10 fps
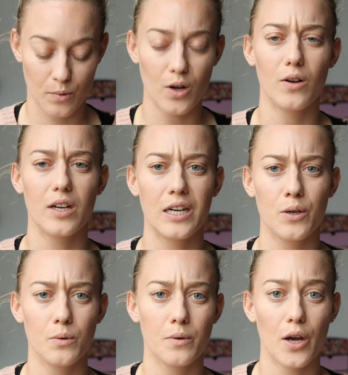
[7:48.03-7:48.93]
Well,
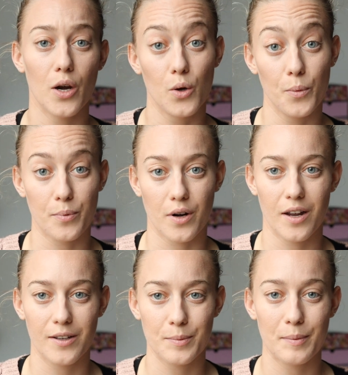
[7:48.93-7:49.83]
an old
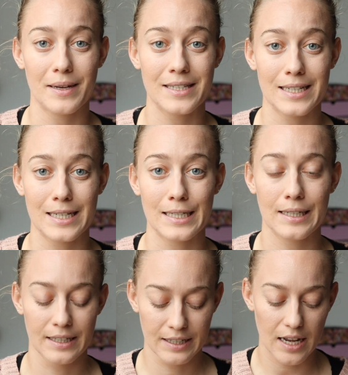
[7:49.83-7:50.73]
product, but
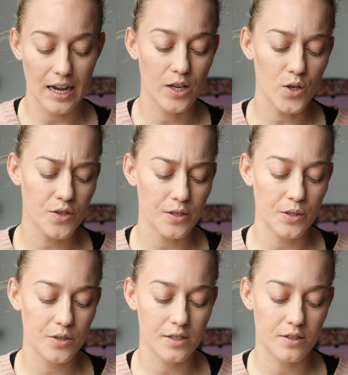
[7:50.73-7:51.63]
basically I used to
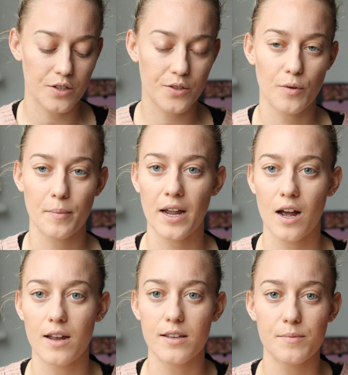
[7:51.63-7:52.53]
use this just for my
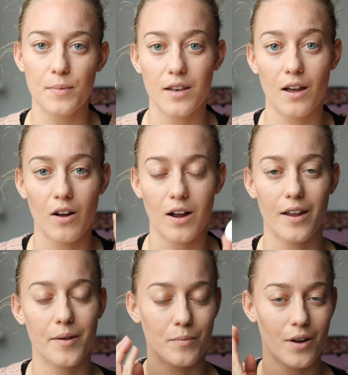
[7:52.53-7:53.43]
eyes, but now I